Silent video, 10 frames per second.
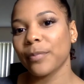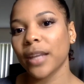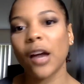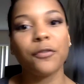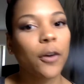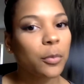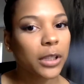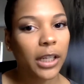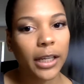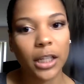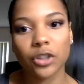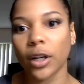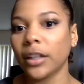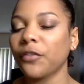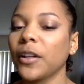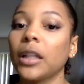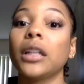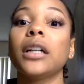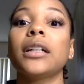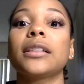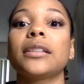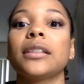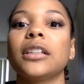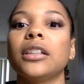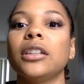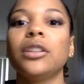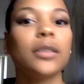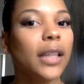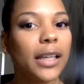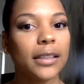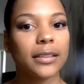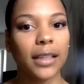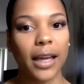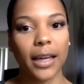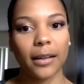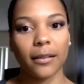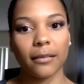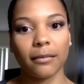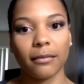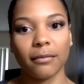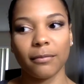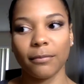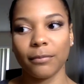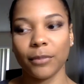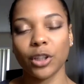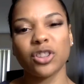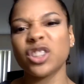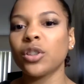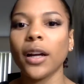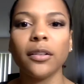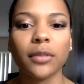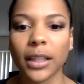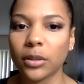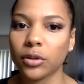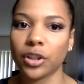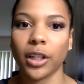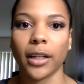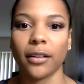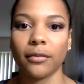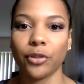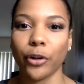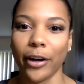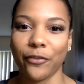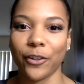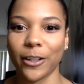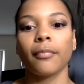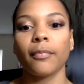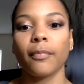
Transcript: Have fun with your hair. Try different looks. Do things that, just try new things with your hair. You'll have fun.